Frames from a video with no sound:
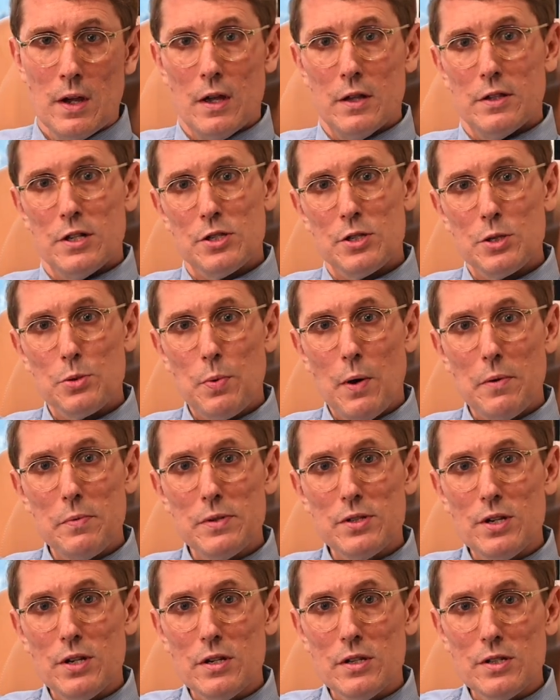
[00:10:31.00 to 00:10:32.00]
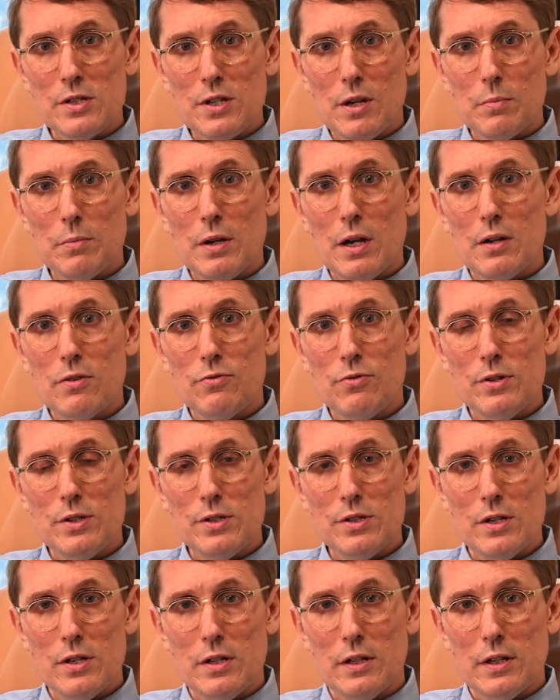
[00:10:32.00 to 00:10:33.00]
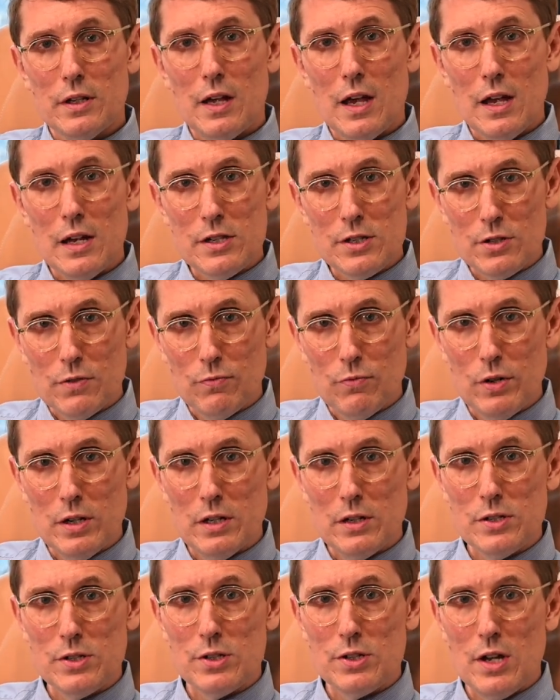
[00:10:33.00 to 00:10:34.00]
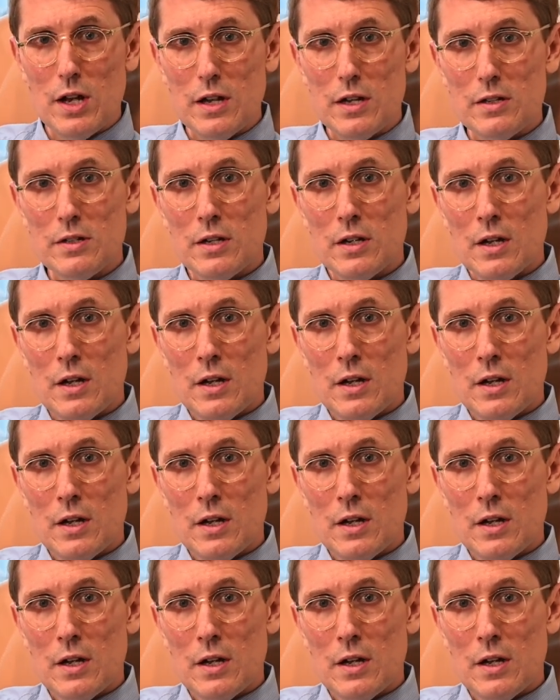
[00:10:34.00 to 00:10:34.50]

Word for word: This is why we see in some countries, in the case of real estate,